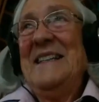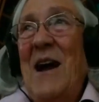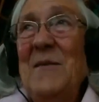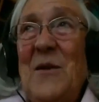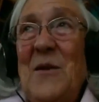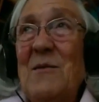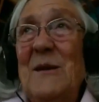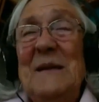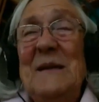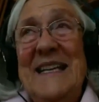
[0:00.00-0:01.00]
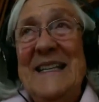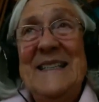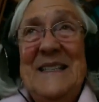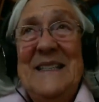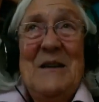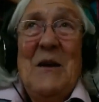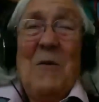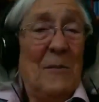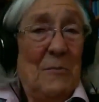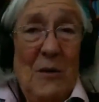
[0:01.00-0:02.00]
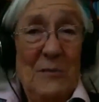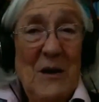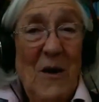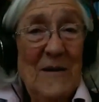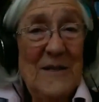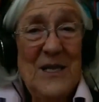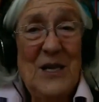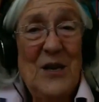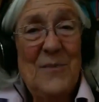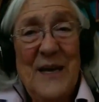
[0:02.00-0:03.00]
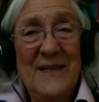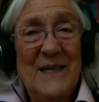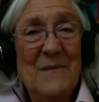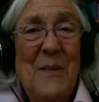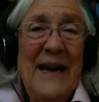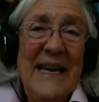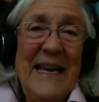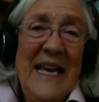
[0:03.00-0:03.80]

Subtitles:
Normal is what Bowlby called secure base, and by